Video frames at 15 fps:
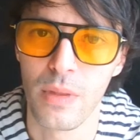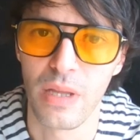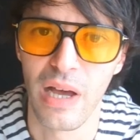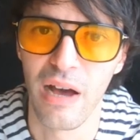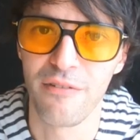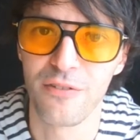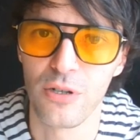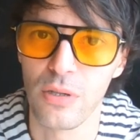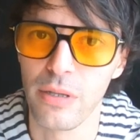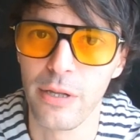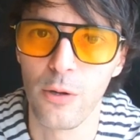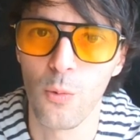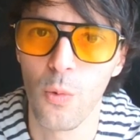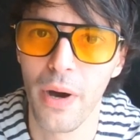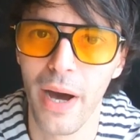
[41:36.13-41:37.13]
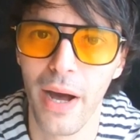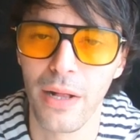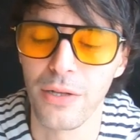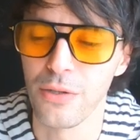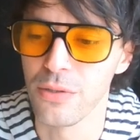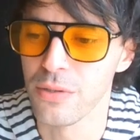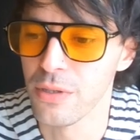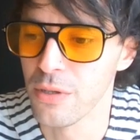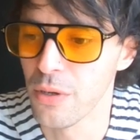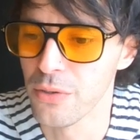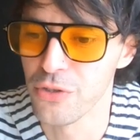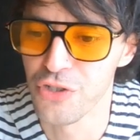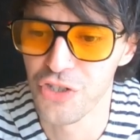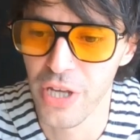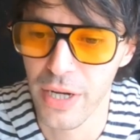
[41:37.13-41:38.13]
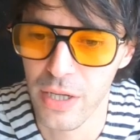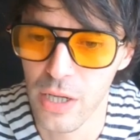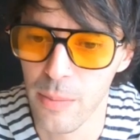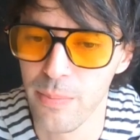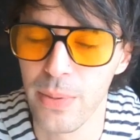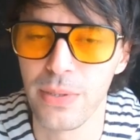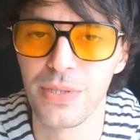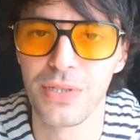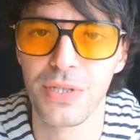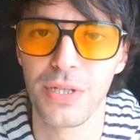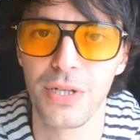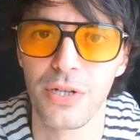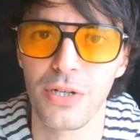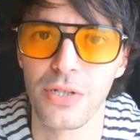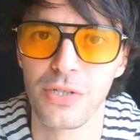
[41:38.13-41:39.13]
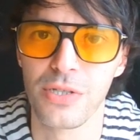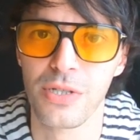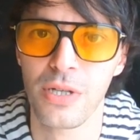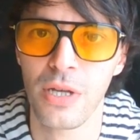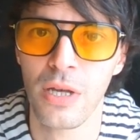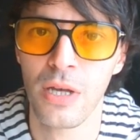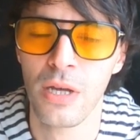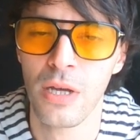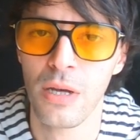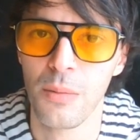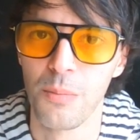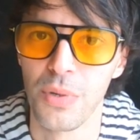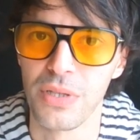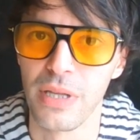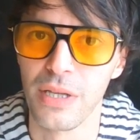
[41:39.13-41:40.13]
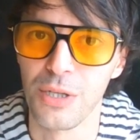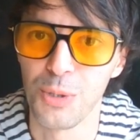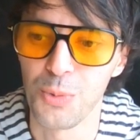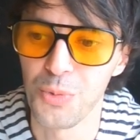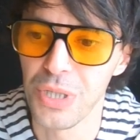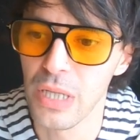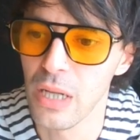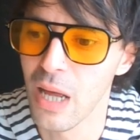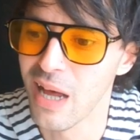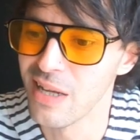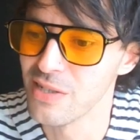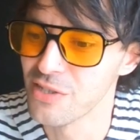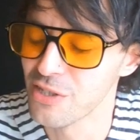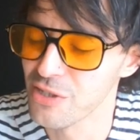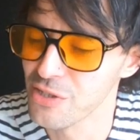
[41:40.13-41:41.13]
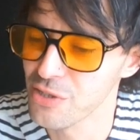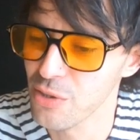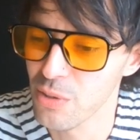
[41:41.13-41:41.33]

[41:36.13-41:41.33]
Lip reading: after a little while, you shed a couple of tears, but then you realize there's